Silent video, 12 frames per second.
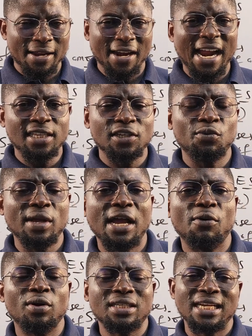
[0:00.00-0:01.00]
right away
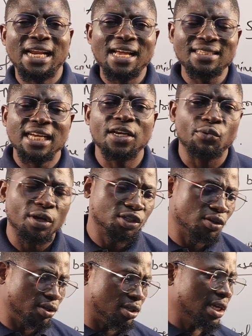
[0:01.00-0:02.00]
and what? And answer the
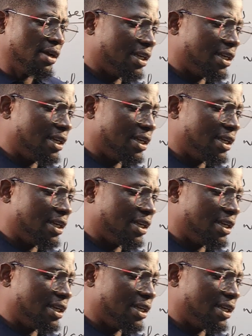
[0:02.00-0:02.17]
questions